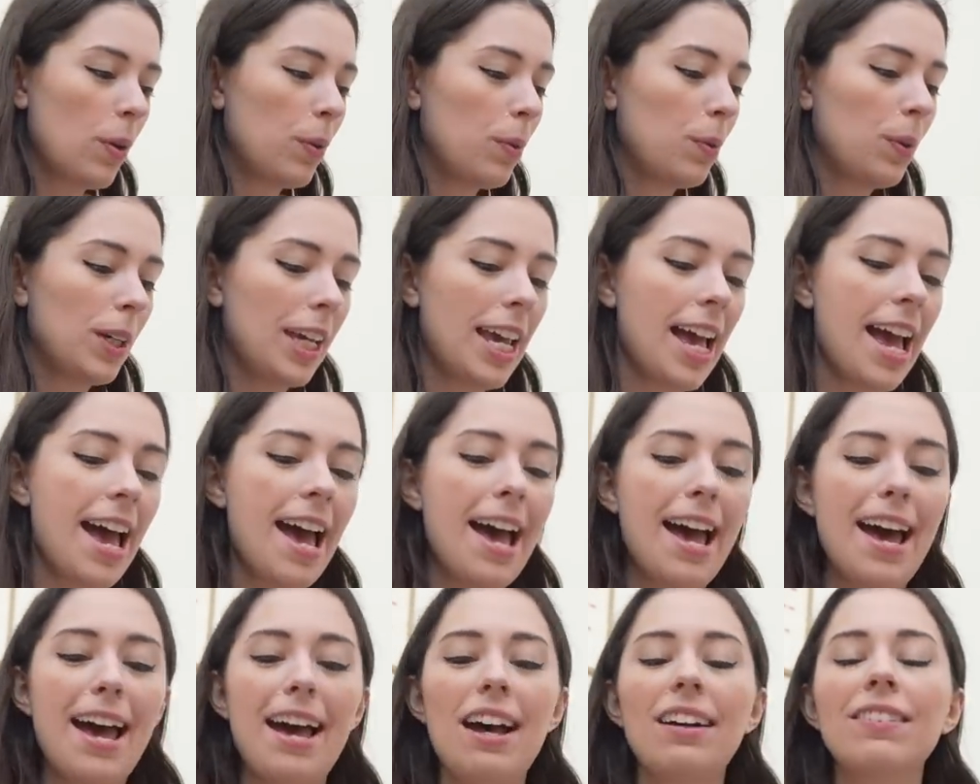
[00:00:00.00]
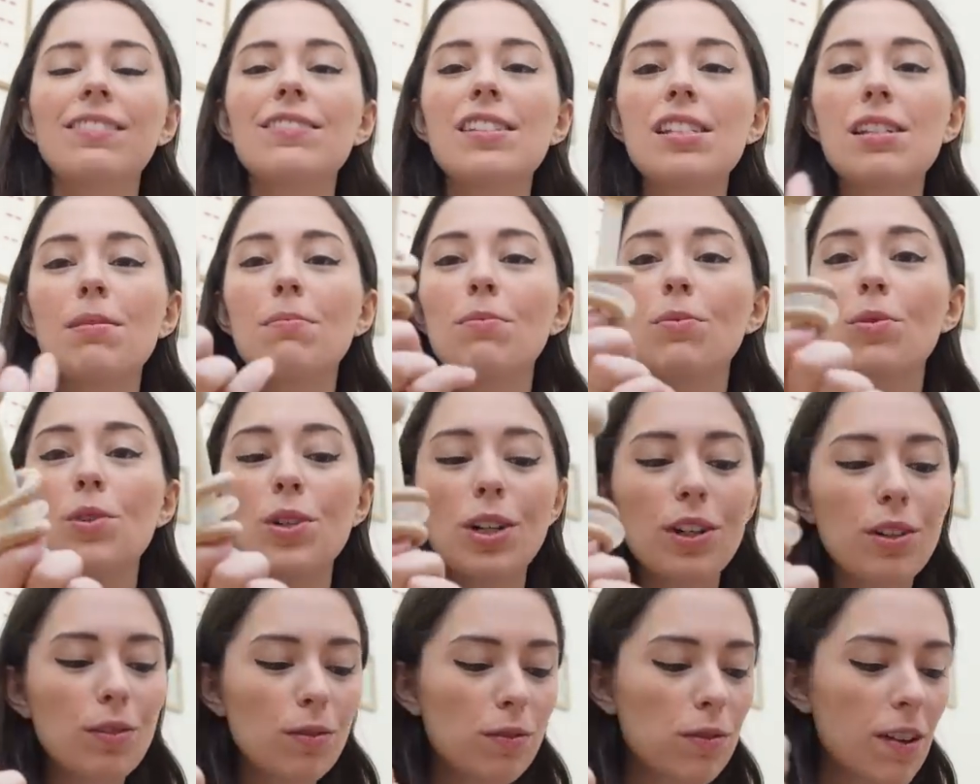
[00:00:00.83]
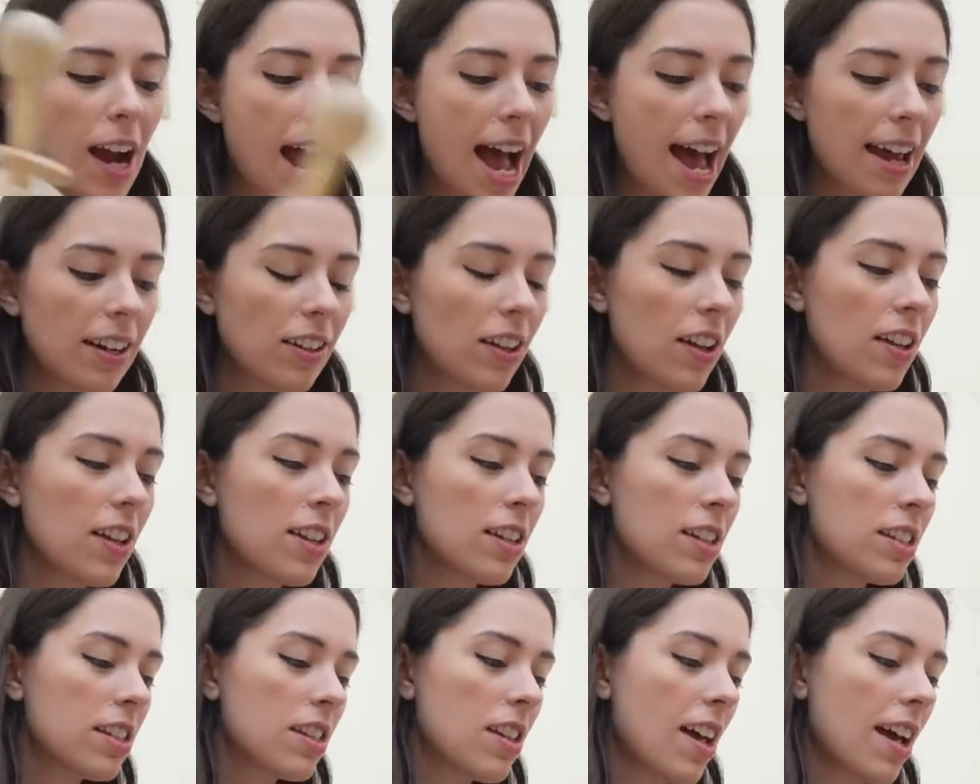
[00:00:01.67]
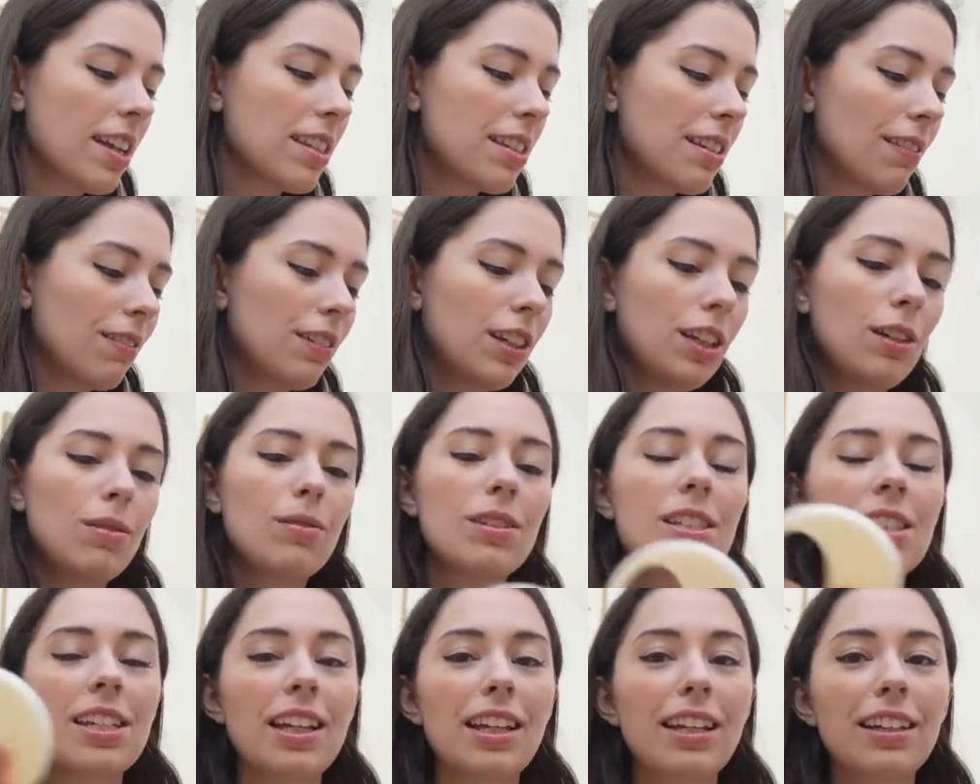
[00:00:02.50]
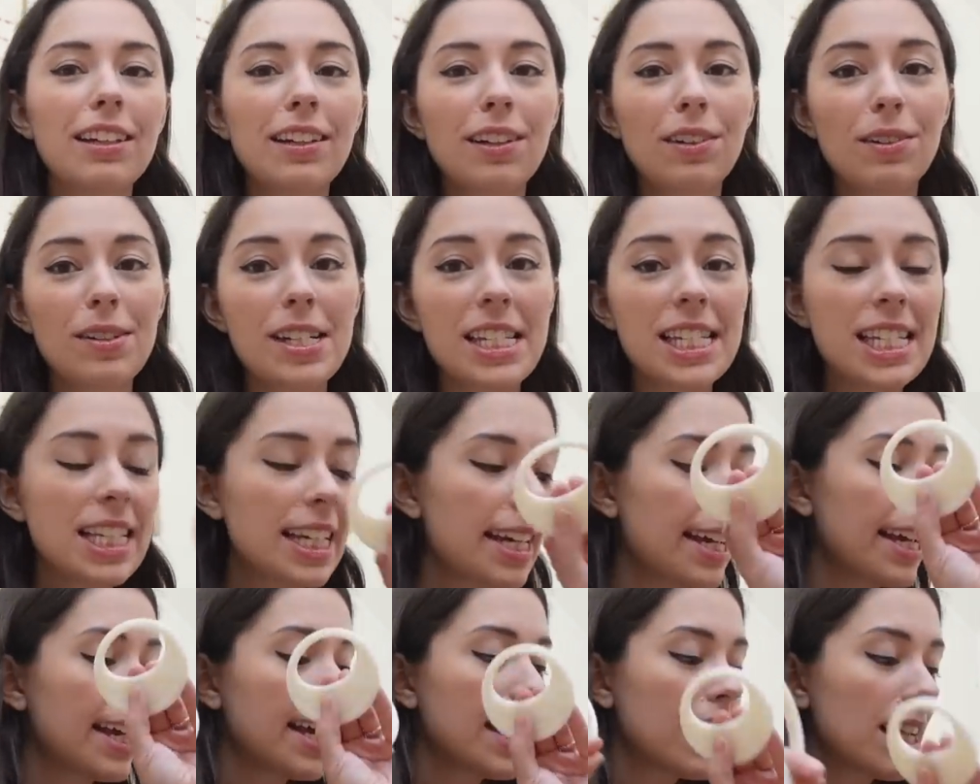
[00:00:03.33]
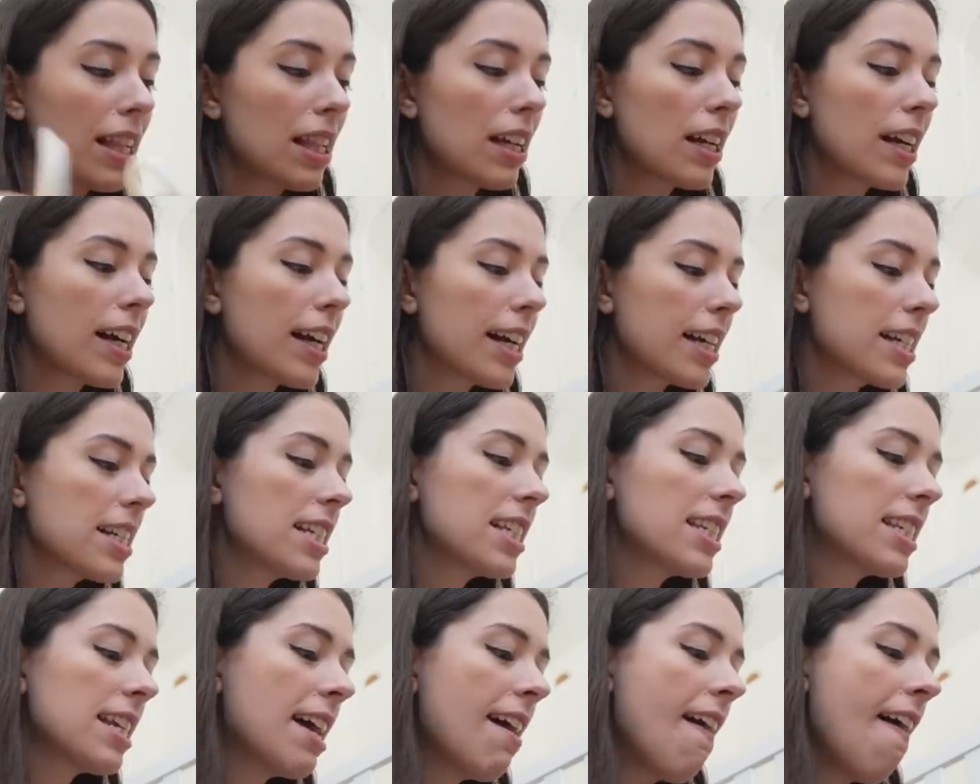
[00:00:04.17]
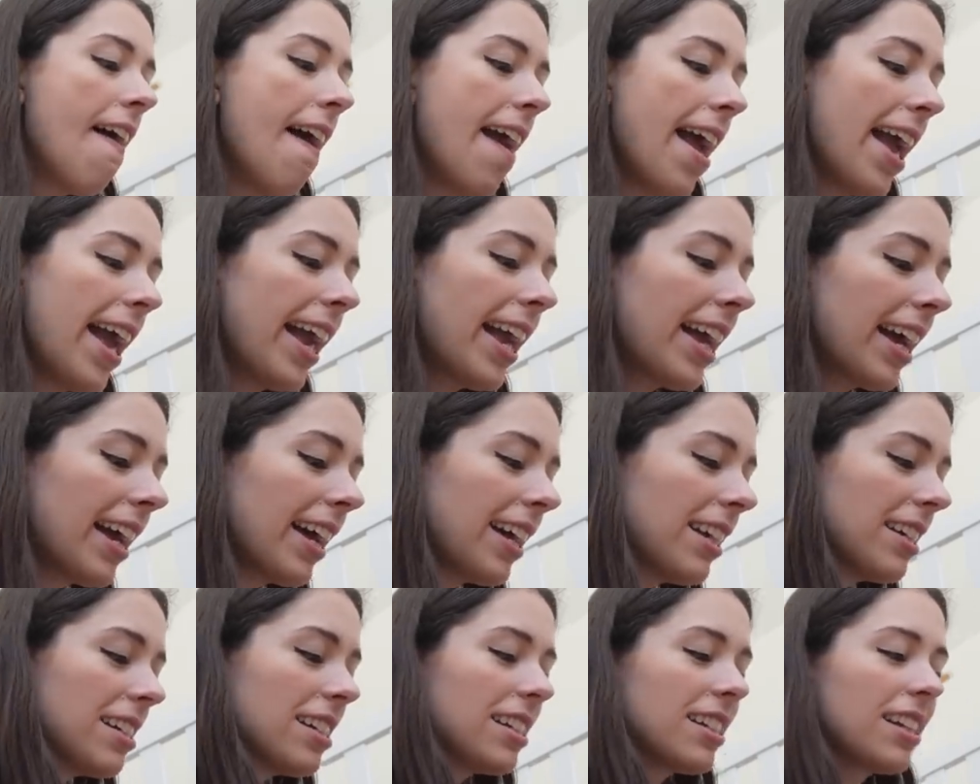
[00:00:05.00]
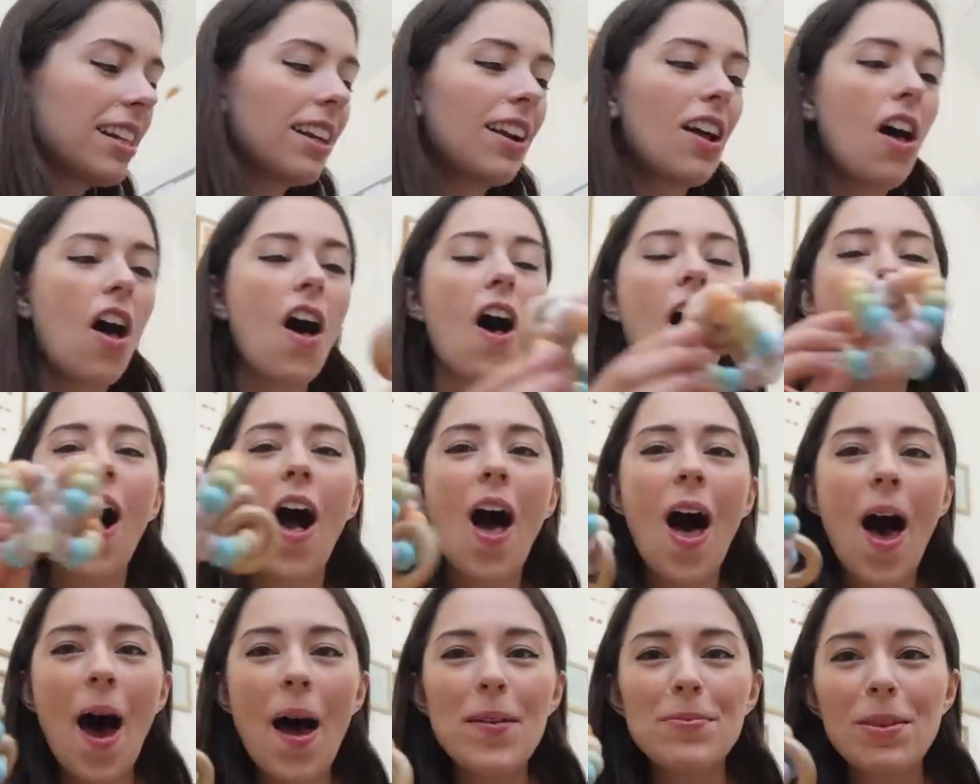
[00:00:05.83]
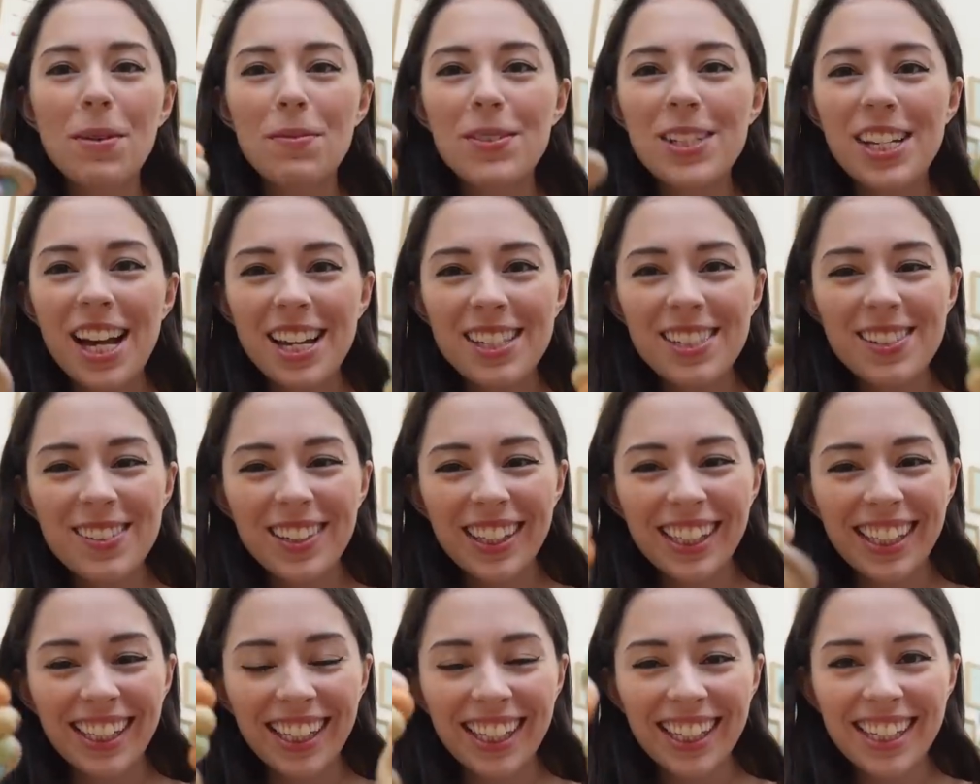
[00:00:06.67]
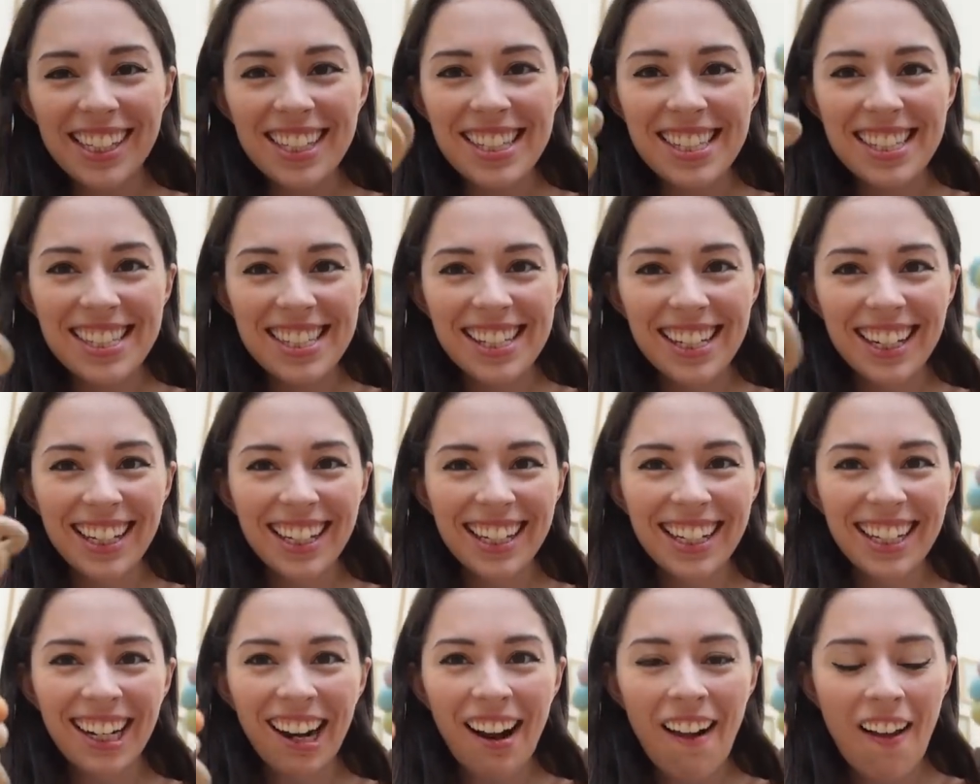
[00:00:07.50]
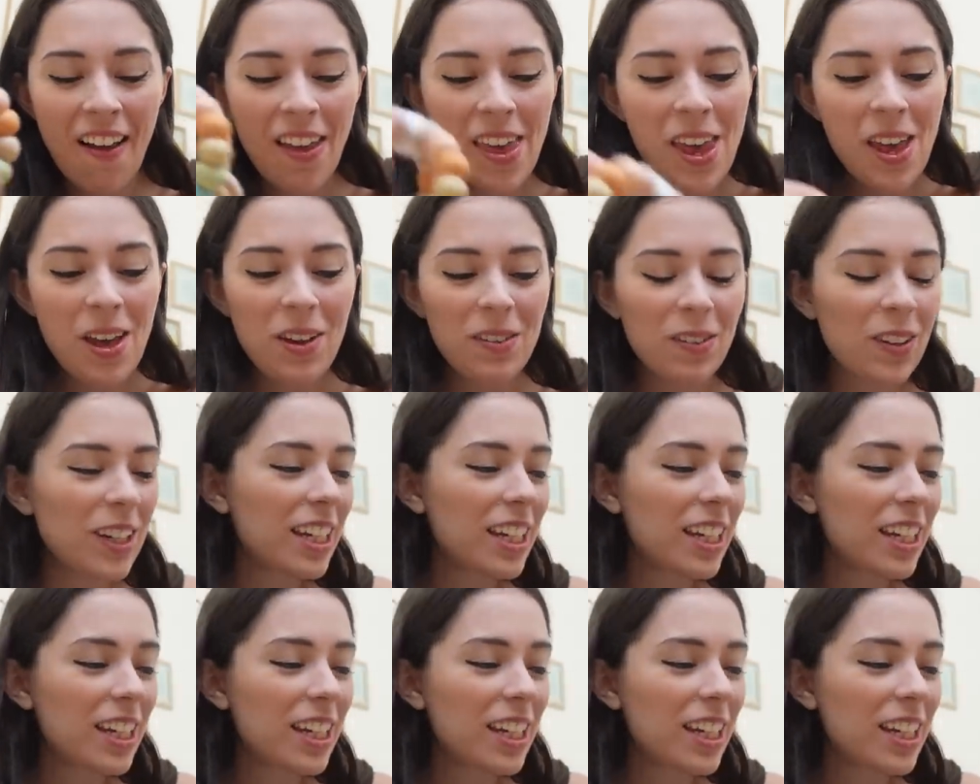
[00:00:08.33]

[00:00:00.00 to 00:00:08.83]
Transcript: We have some wood rattles, lots of cute silicone teethers, and I'm obsessed with these.